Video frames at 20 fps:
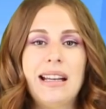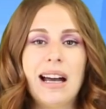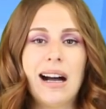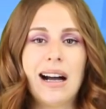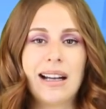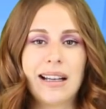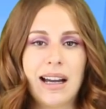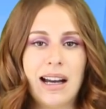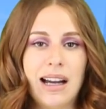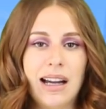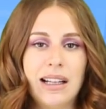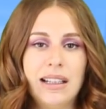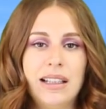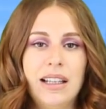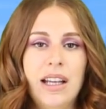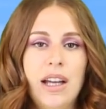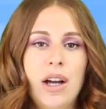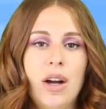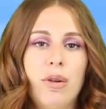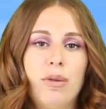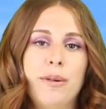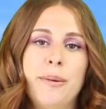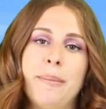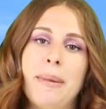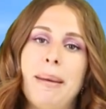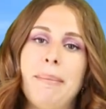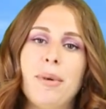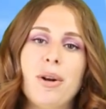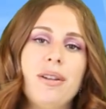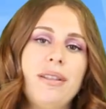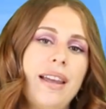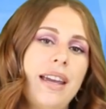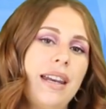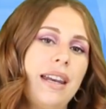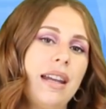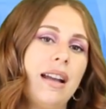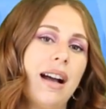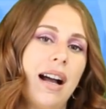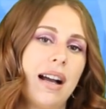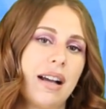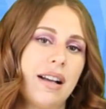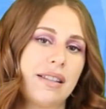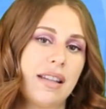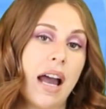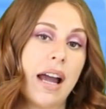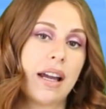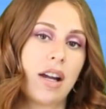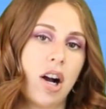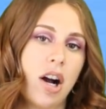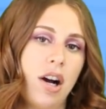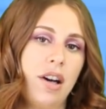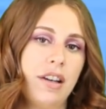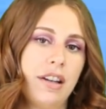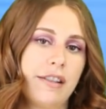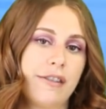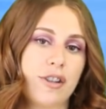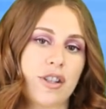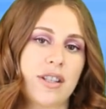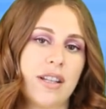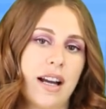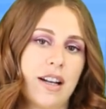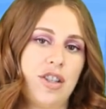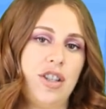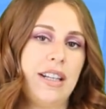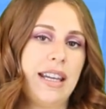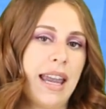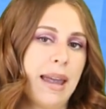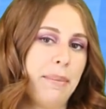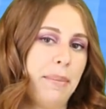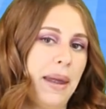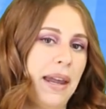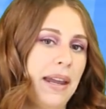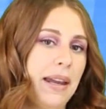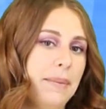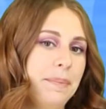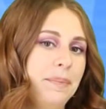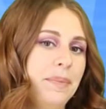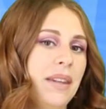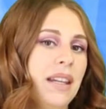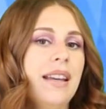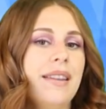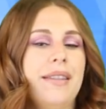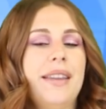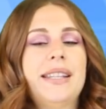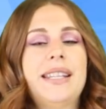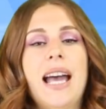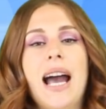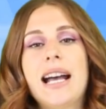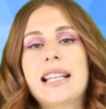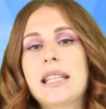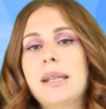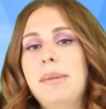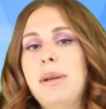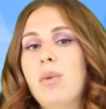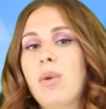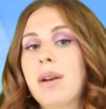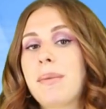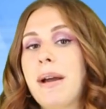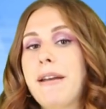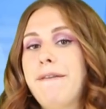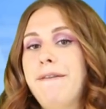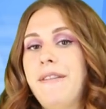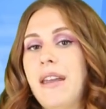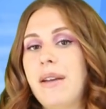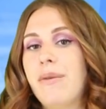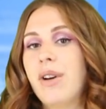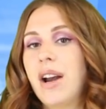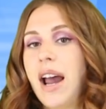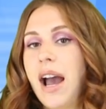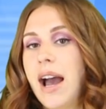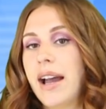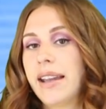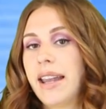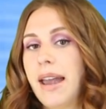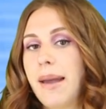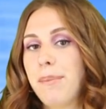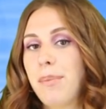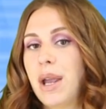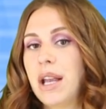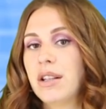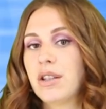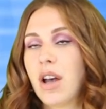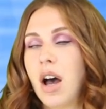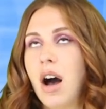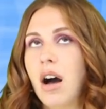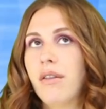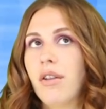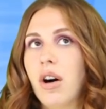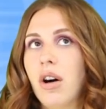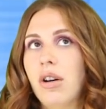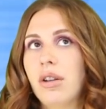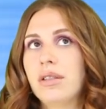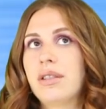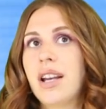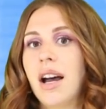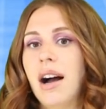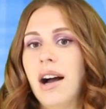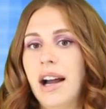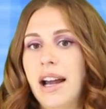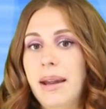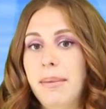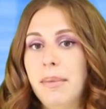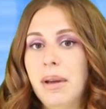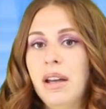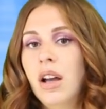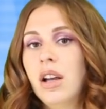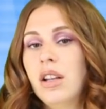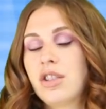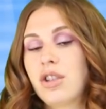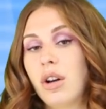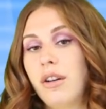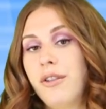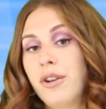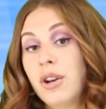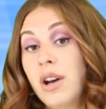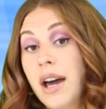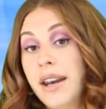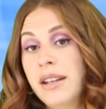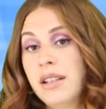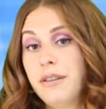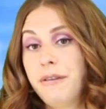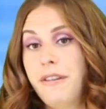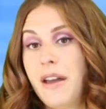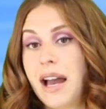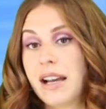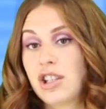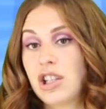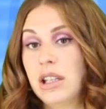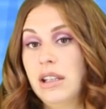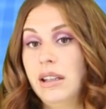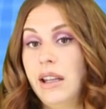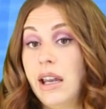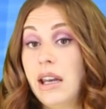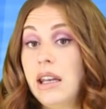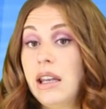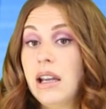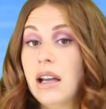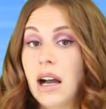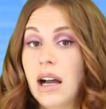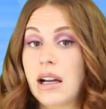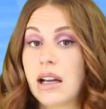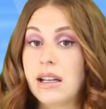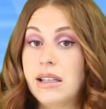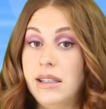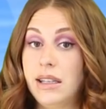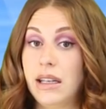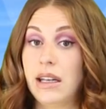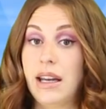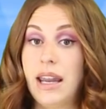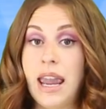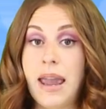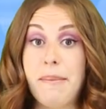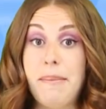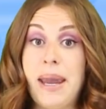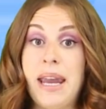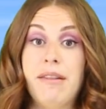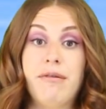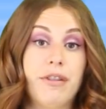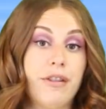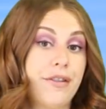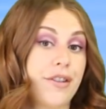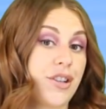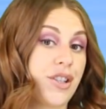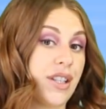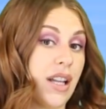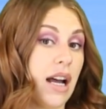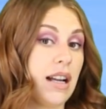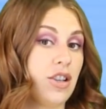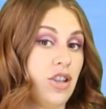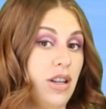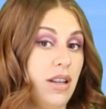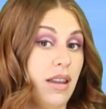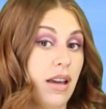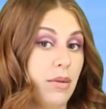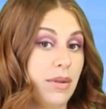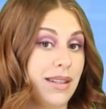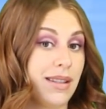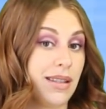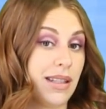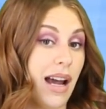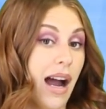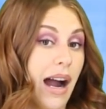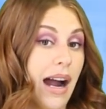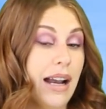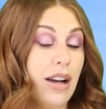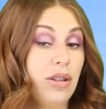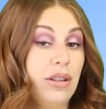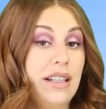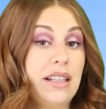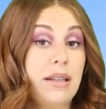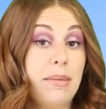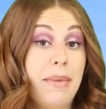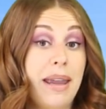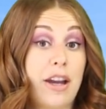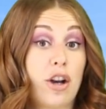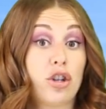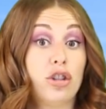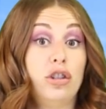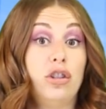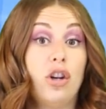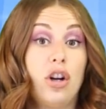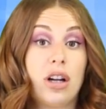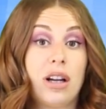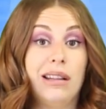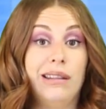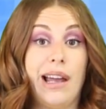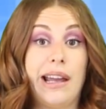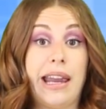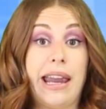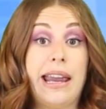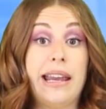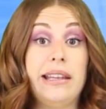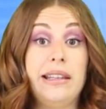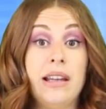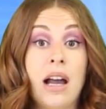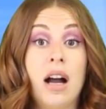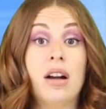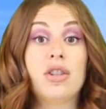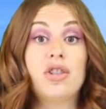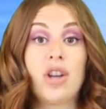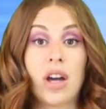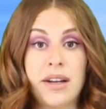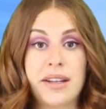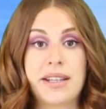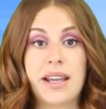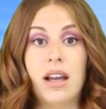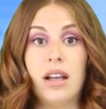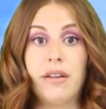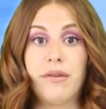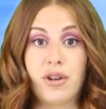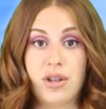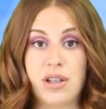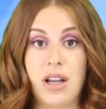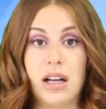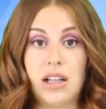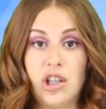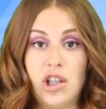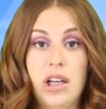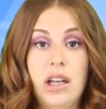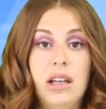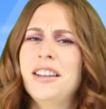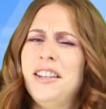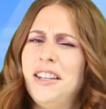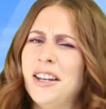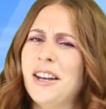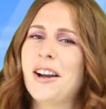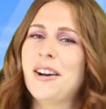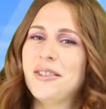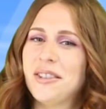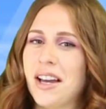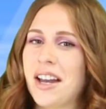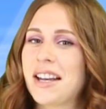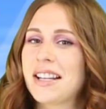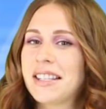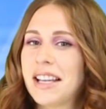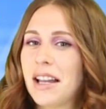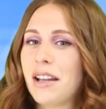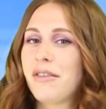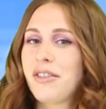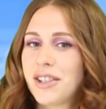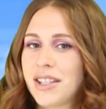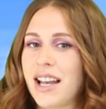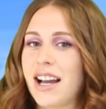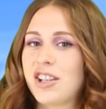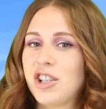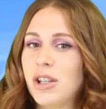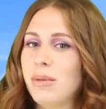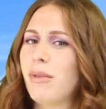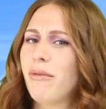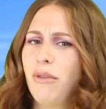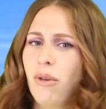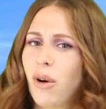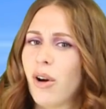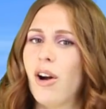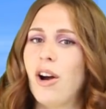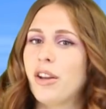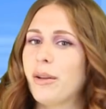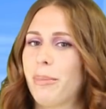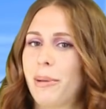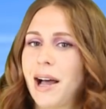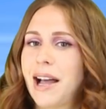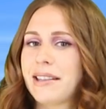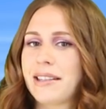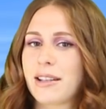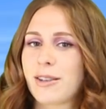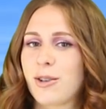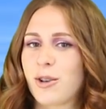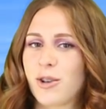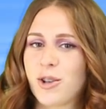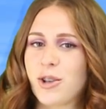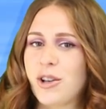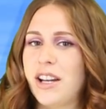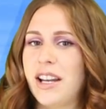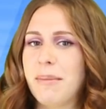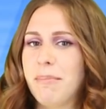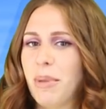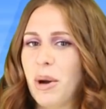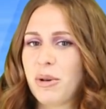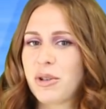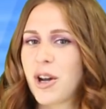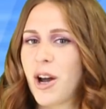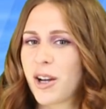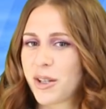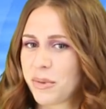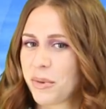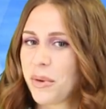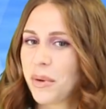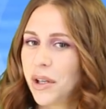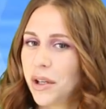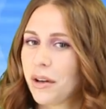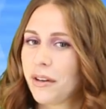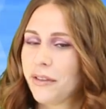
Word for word: Gaga. Remember Lady Gaga's iconic Versace campaign? This has to be one of my favorite ad campaigns of all time. So if you're not into fashion, Lady Gaga did a campaign for Versace that was entirely to make her look like a young Donatella Versace. You know, Donatella Versace before all the plastic surgery and Botox ruined